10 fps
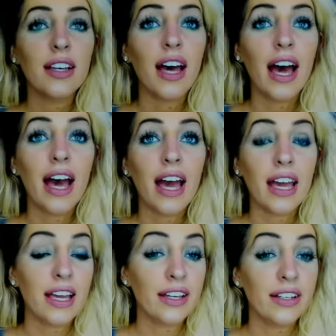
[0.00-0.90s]

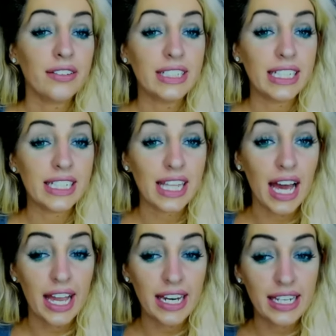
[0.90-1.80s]
I
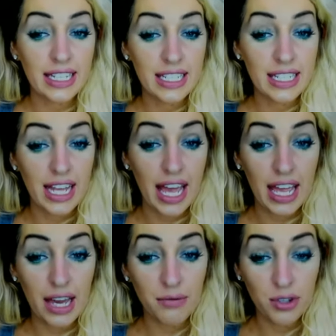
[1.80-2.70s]
decided
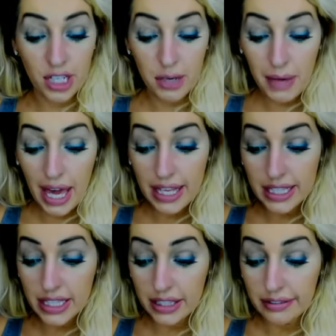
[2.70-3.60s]
today I'm doing a
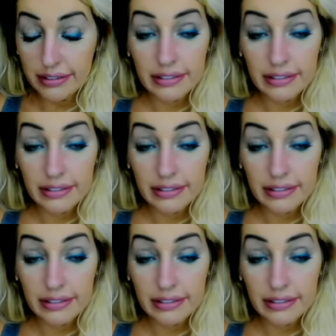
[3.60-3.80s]
mask.